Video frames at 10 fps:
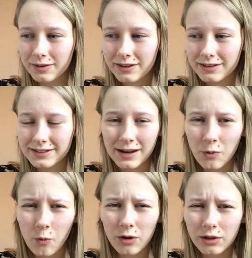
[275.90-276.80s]
Second
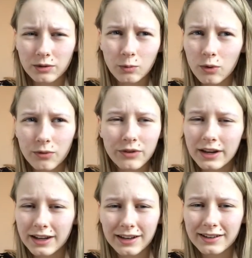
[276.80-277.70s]
World War
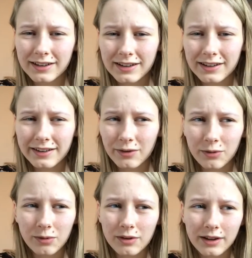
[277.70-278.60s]
thing, the
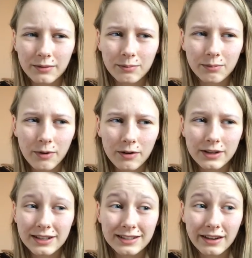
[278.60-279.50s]
whole like the
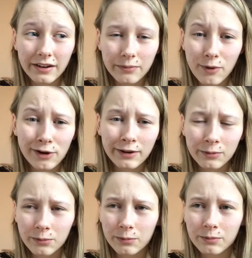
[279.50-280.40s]
east side of Berlin
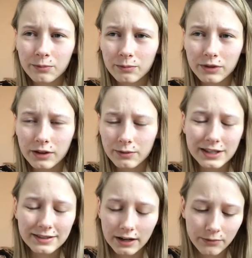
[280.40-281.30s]

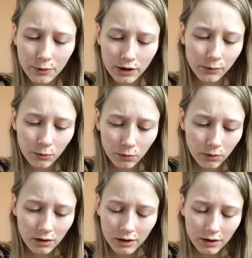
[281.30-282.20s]
Wall,
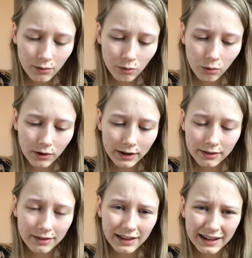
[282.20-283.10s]
or like
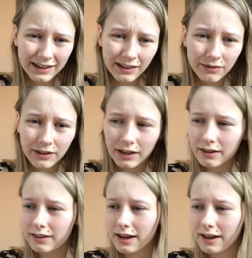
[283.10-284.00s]
the Hitler thing,
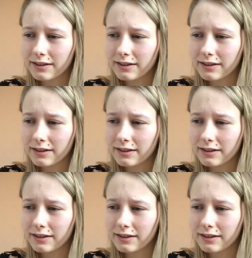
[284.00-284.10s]
that